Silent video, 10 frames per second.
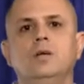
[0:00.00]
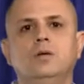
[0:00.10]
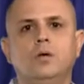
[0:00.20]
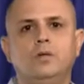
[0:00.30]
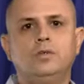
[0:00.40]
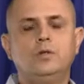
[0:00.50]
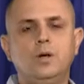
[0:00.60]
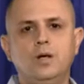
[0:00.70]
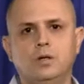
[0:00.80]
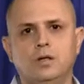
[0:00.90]
You don't have to
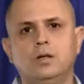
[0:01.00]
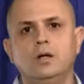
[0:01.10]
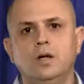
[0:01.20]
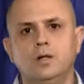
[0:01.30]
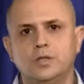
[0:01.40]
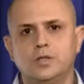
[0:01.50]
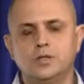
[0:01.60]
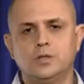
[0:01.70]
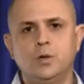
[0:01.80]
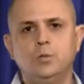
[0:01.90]
do anything. Just
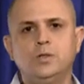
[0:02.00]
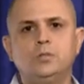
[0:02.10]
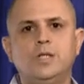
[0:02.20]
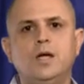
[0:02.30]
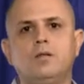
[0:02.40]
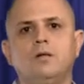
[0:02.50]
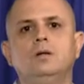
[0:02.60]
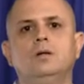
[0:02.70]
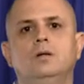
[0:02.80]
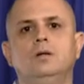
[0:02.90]
zone them together.